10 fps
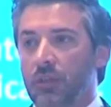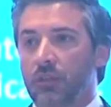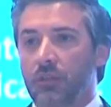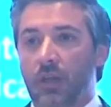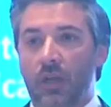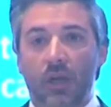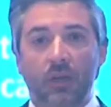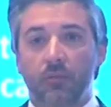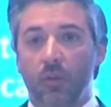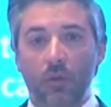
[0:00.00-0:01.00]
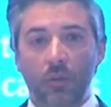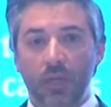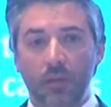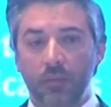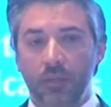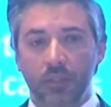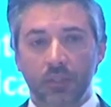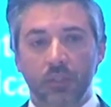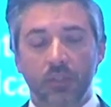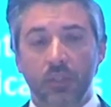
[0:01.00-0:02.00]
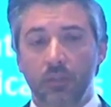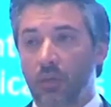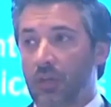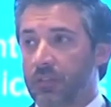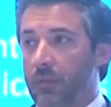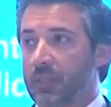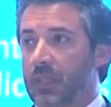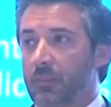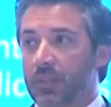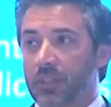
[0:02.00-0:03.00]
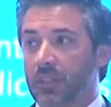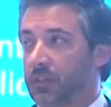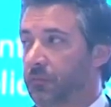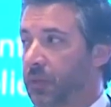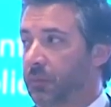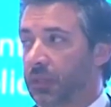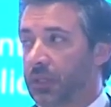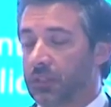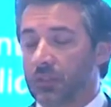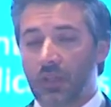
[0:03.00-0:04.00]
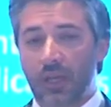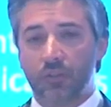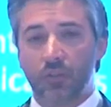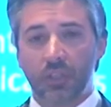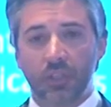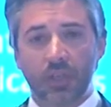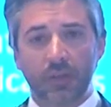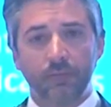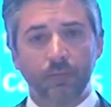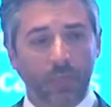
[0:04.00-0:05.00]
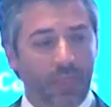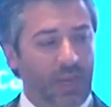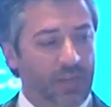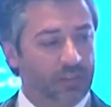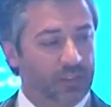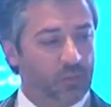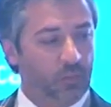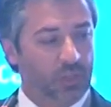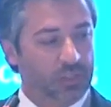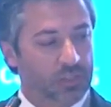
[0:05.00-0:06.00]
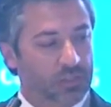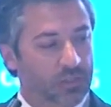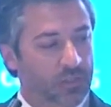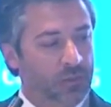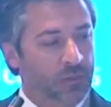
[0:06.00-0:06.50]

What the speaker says: There are global companies, and you have some examples here of people that actually can guide this process.